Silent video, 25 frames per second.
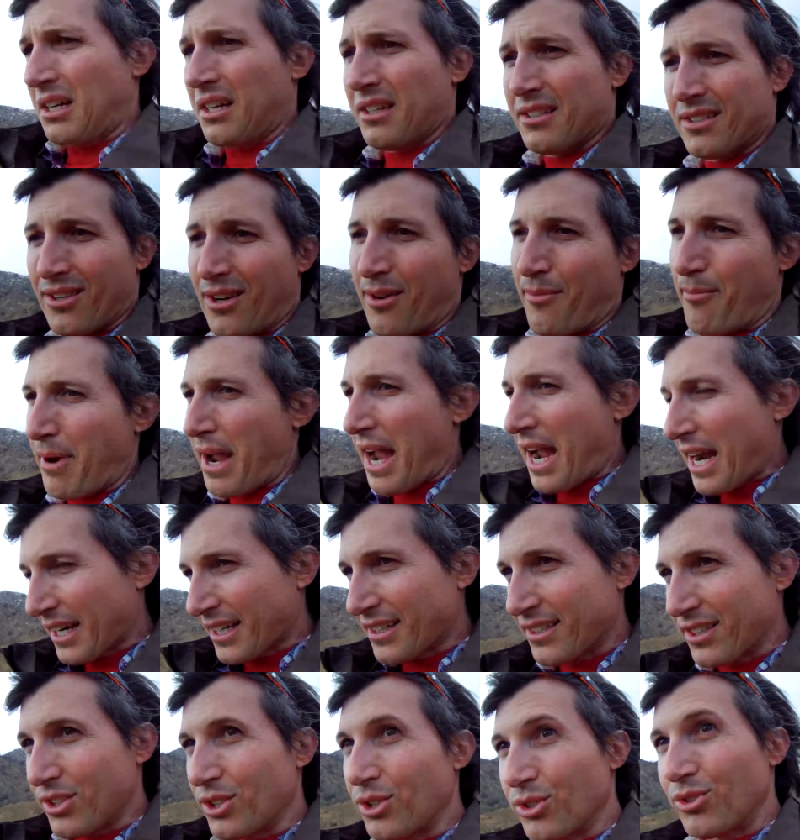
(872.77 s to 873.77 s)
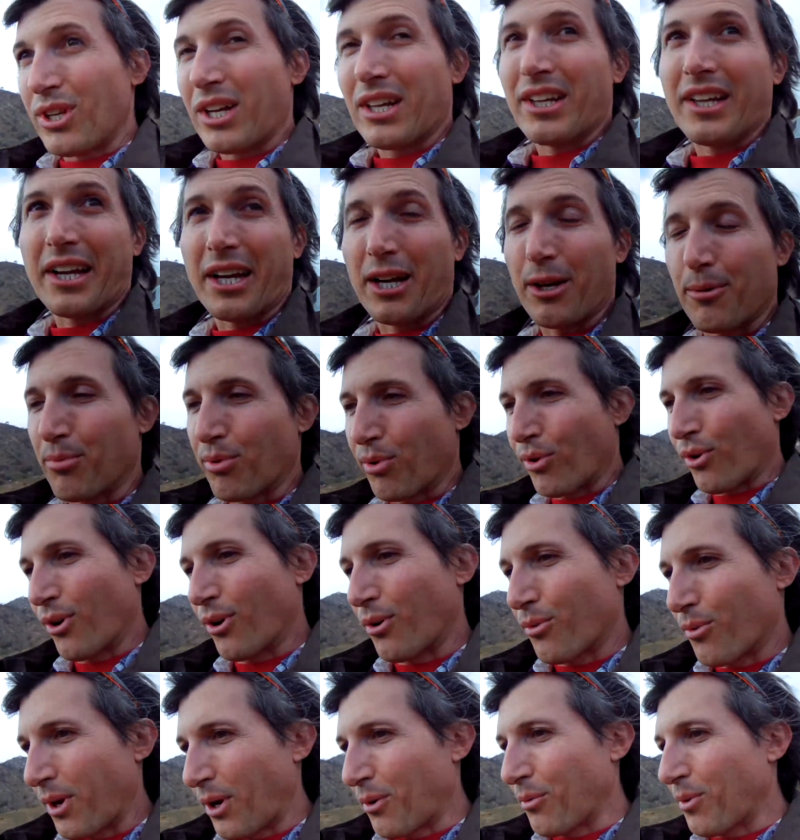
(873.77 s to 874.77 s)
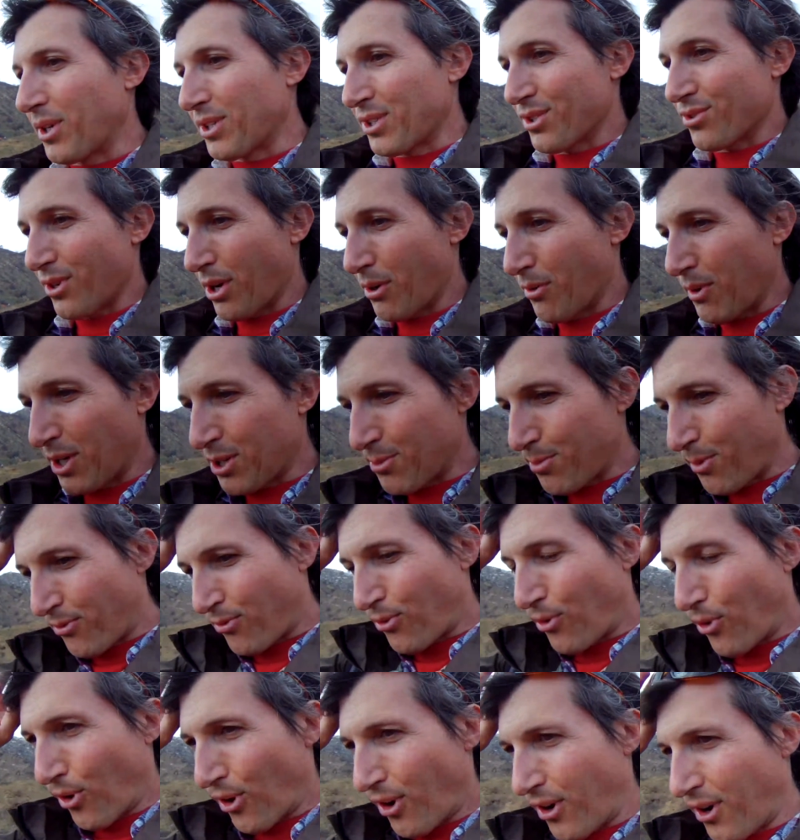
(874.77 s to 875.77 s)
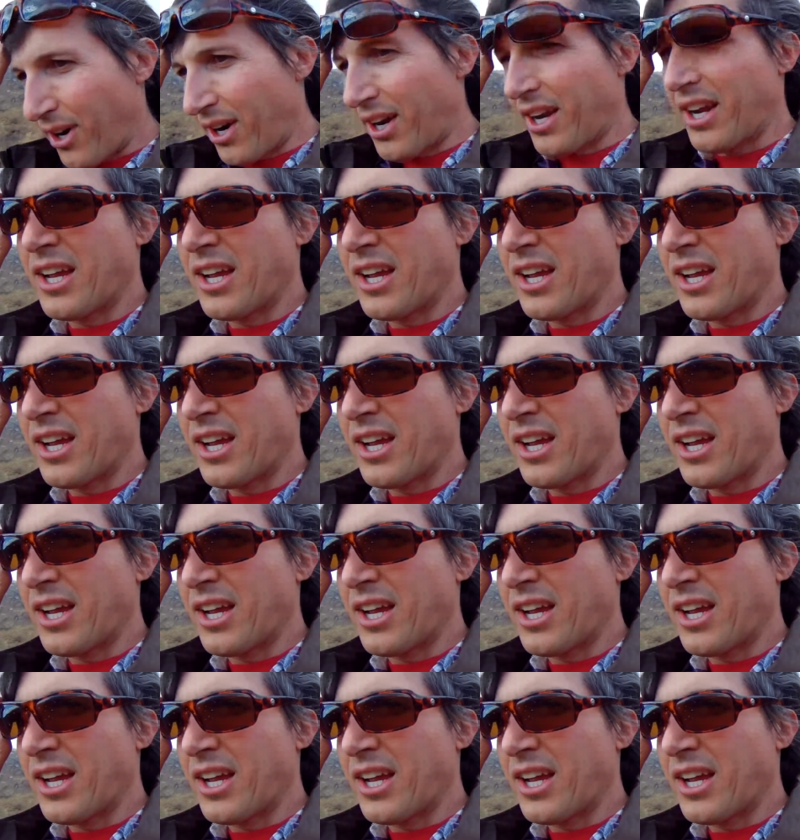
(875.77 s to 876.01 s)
So I'm back in the New Delhi airport where I was 3 weeks before.